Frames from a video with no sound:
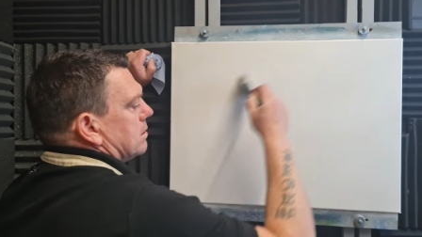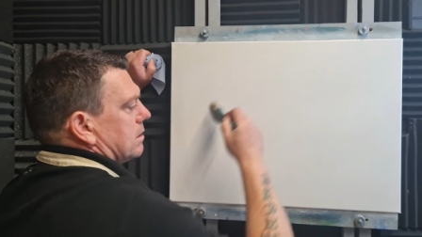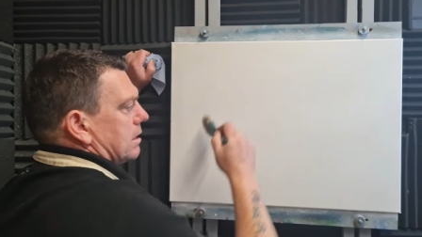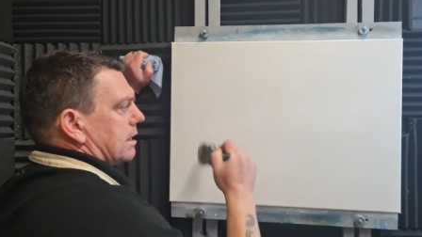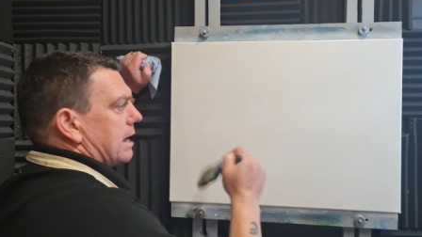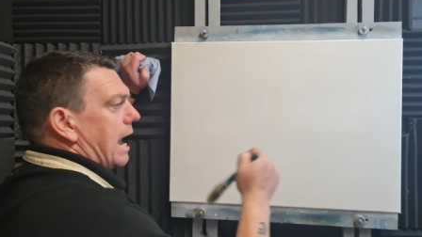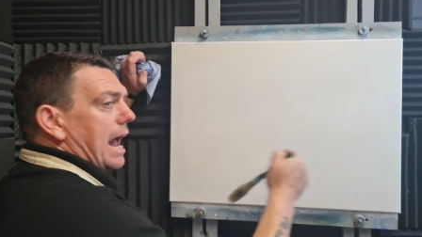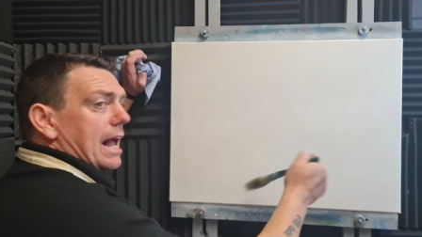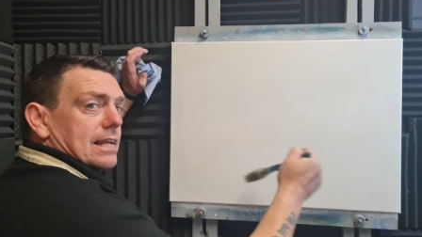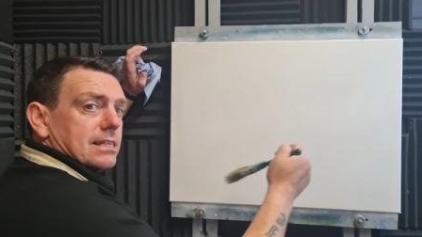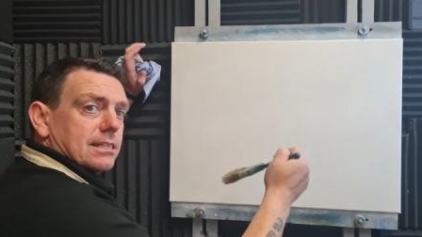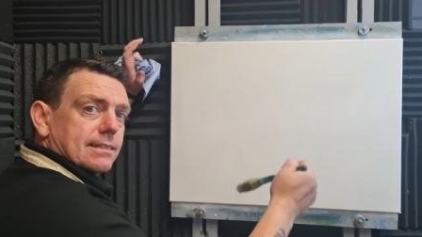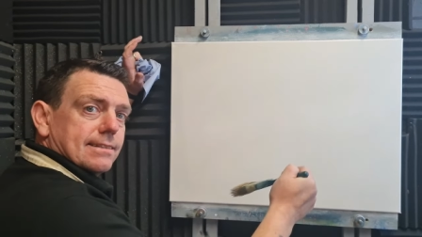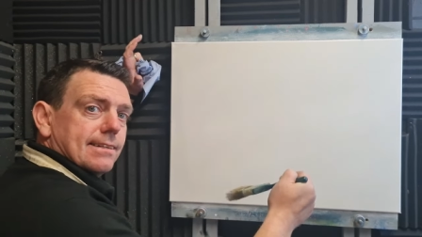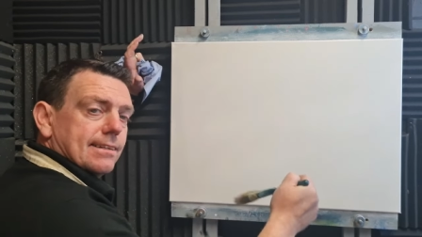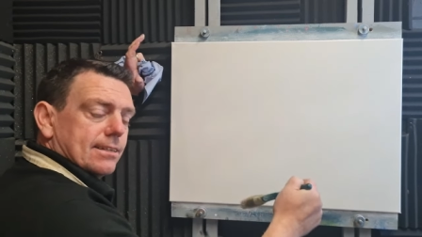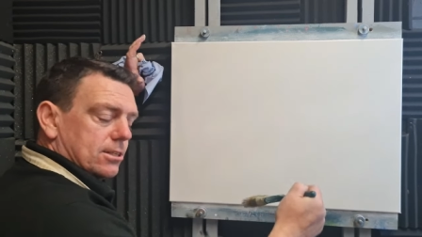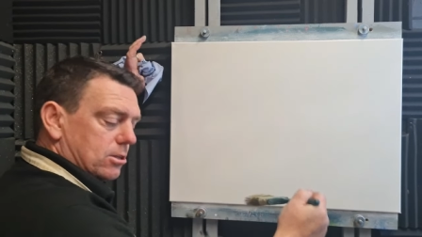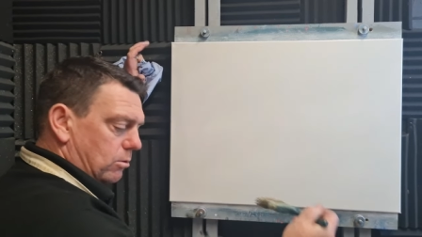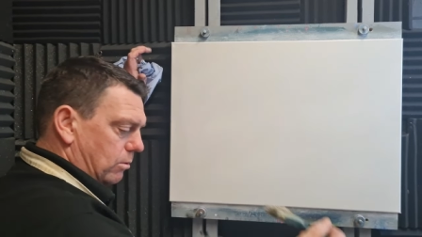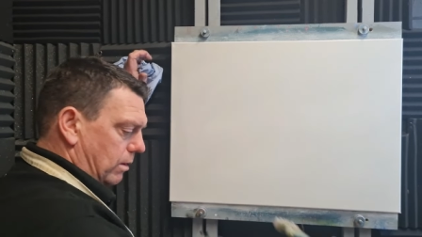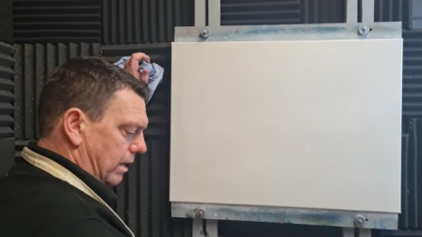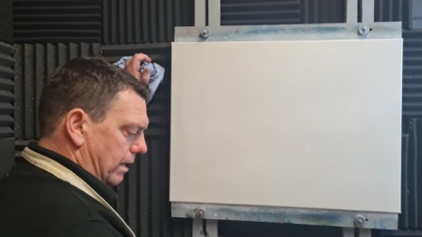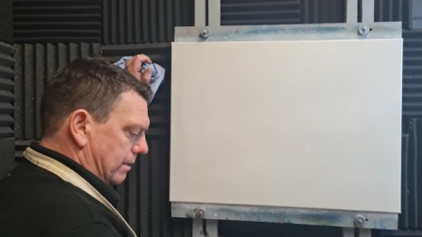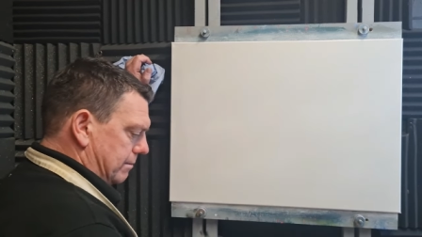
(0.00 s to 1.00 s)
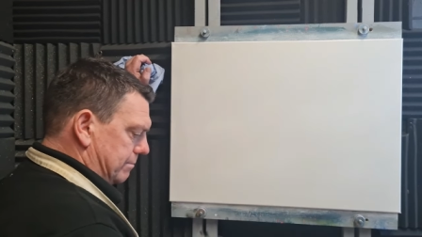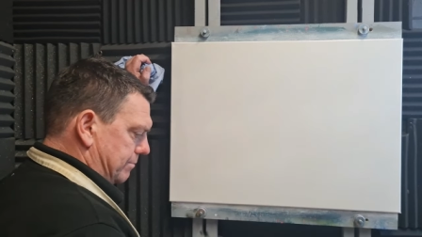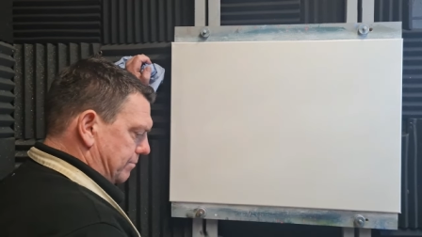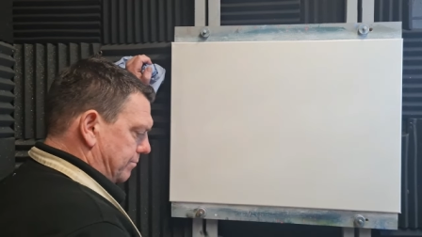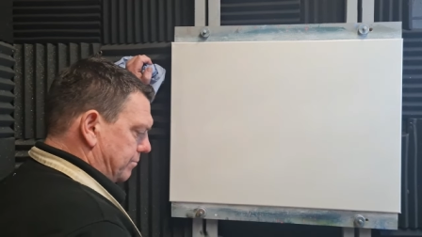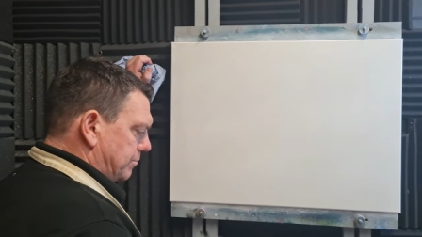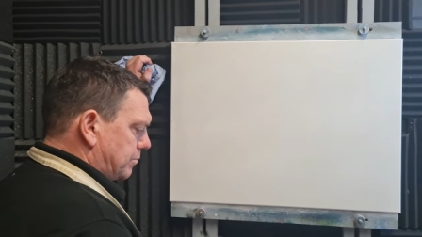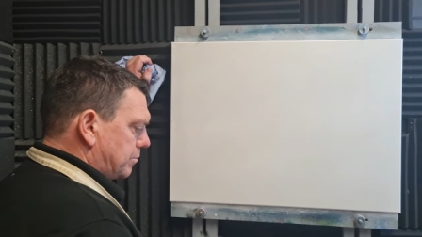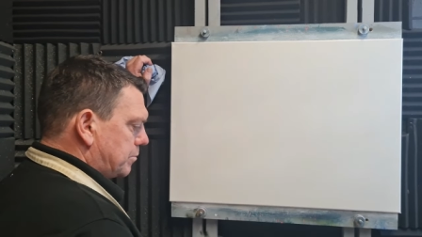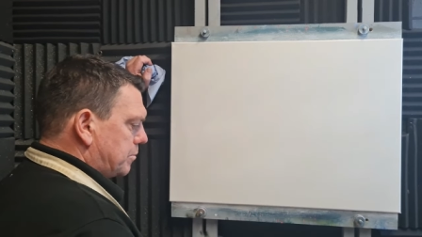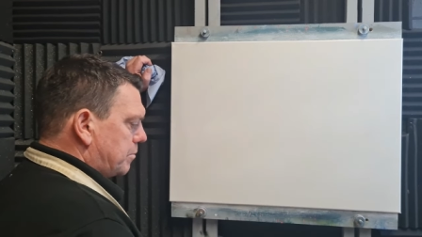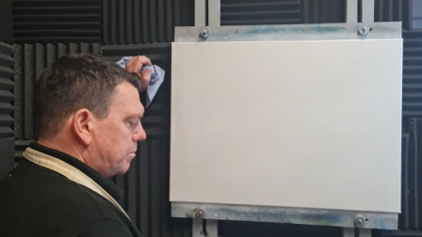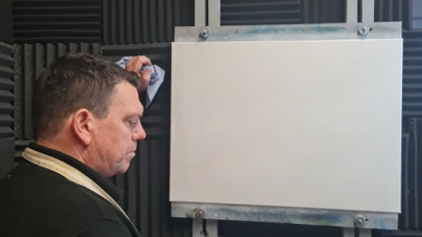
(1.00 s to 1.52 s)
cast to it,
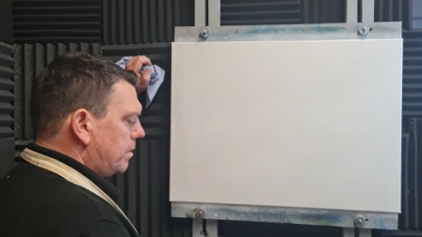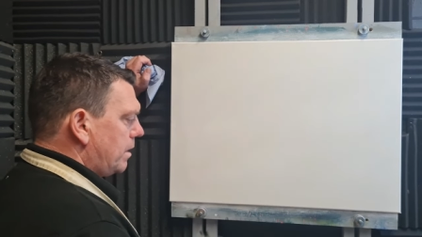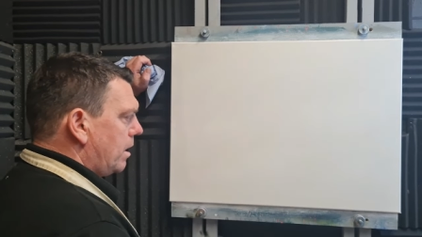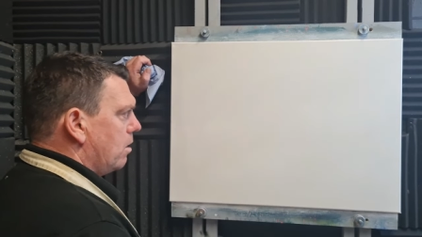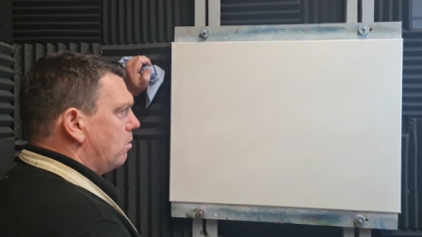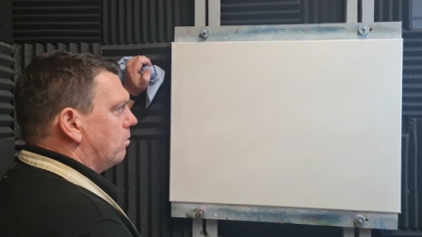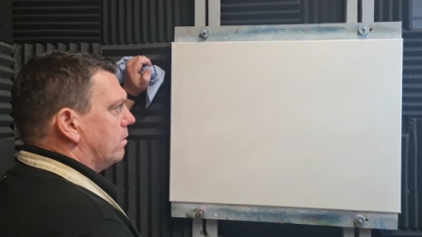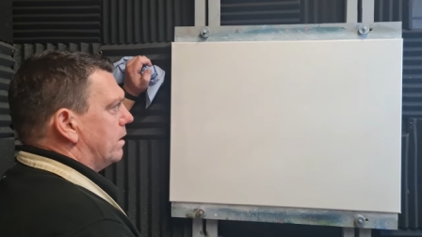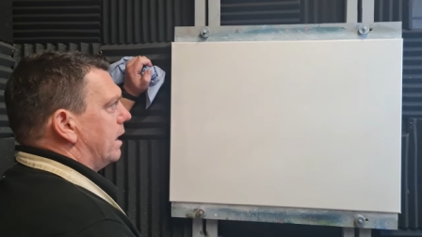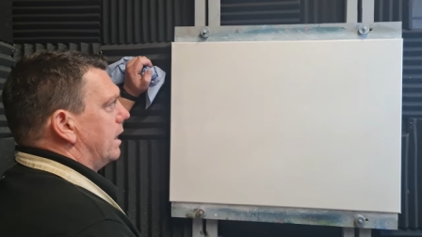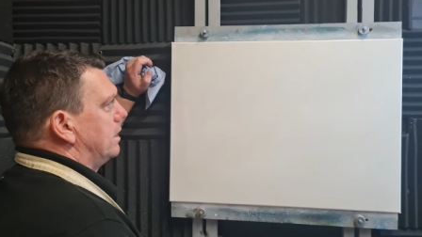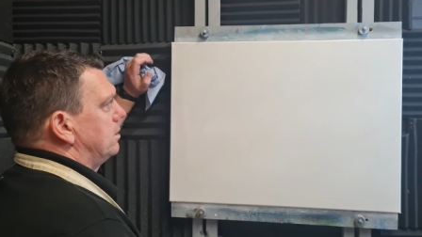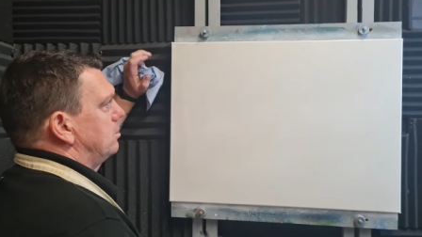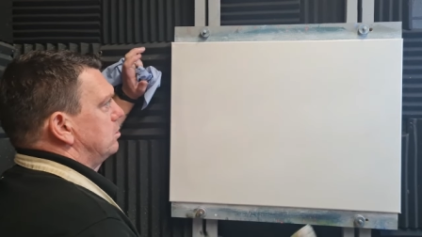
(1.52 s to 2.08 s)
okay?